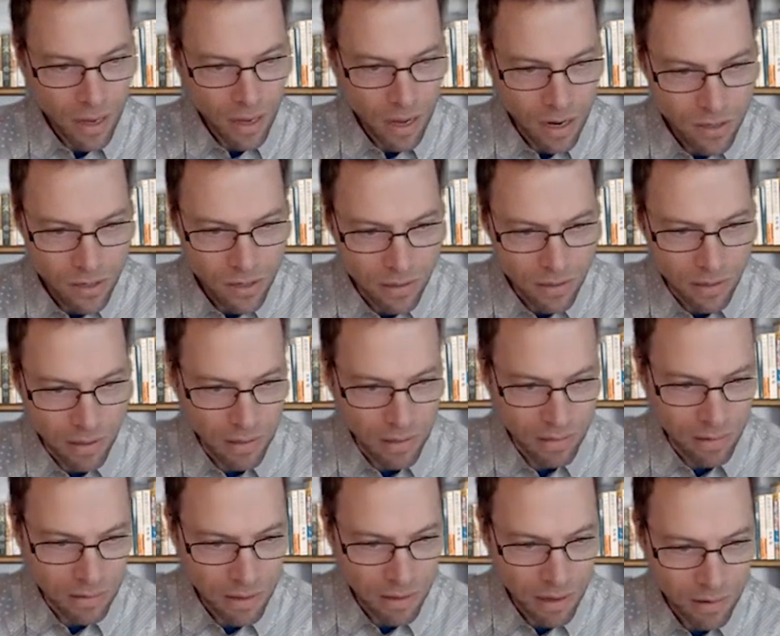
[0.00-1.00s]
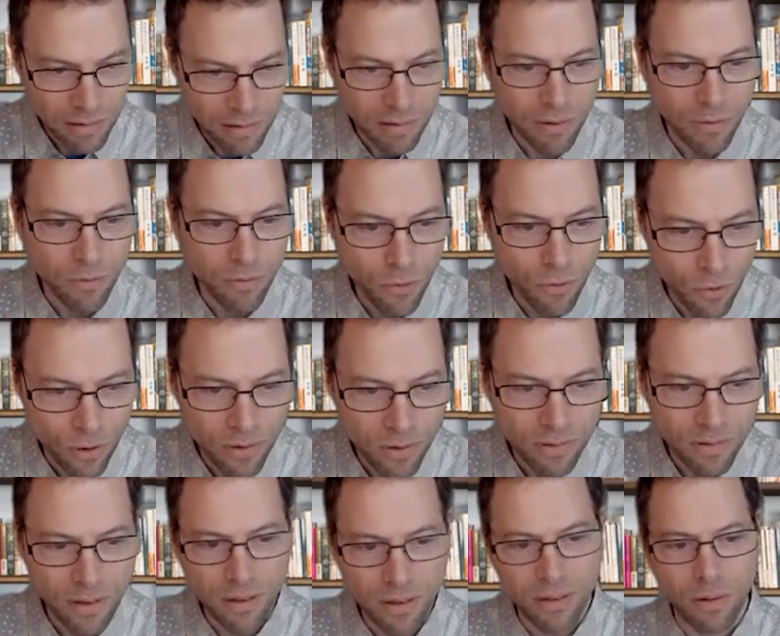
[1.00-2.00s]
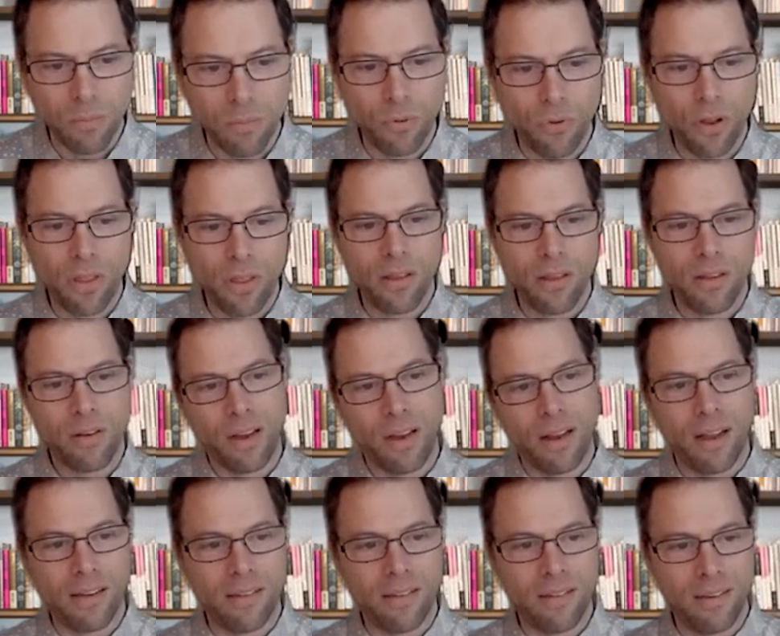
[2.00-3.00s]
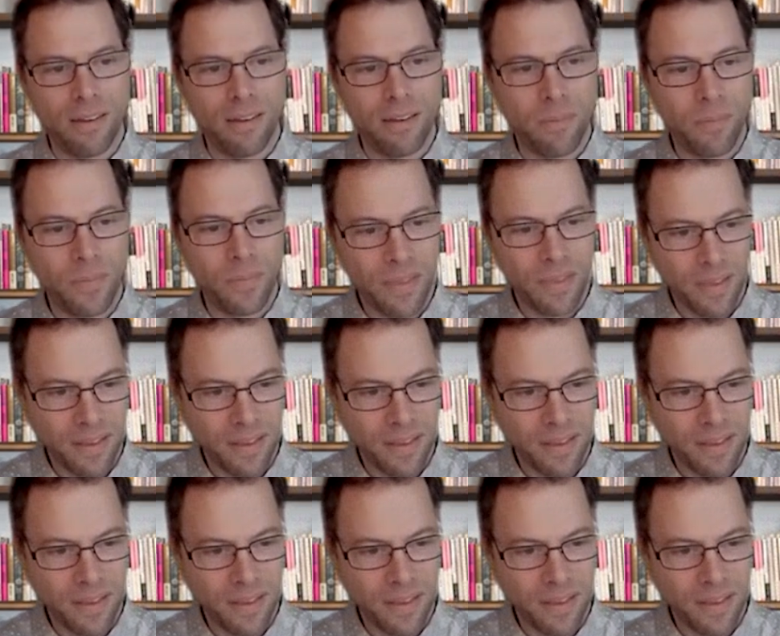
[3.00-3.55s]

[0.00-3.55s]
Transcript: Actually, there is a text, the forest and the breathing relaxing.